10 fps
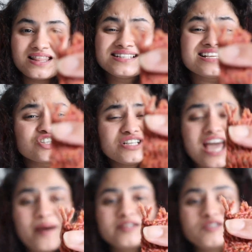And that's actually
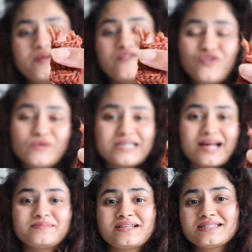happened to me a few
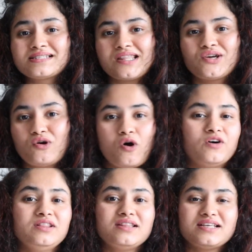times. That's another
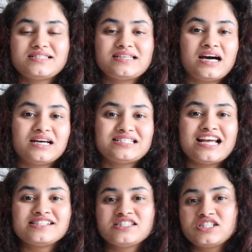con. This yarn
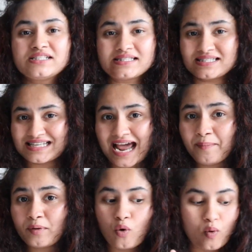tends to
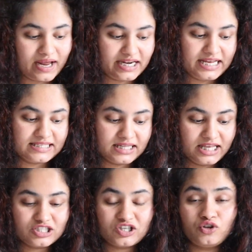snap quite
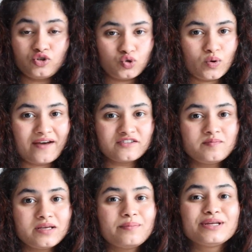easily, so you do have to
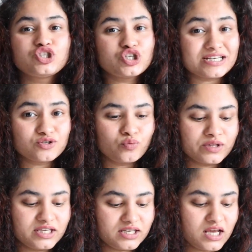be a bit gentle
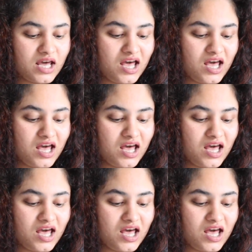with it.